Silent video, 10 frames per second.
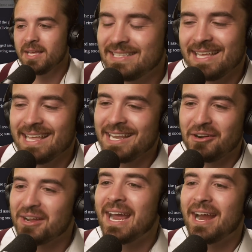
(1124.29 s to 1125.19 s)
They
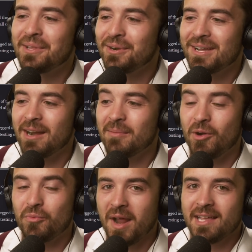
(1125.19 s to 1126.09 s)
don't care. They don't care
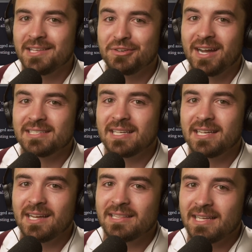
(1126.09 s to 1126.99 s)
about wrecking you guys. They
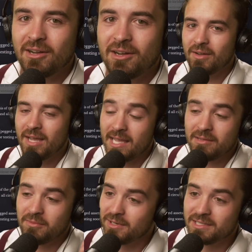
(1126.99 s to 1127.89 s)
go, hey,
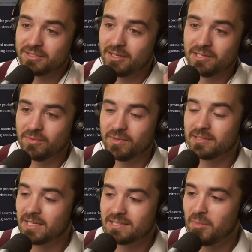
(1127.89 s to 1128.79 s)
we're going to start a new one
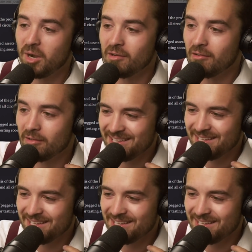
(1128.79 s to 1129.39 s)
like tomorrow.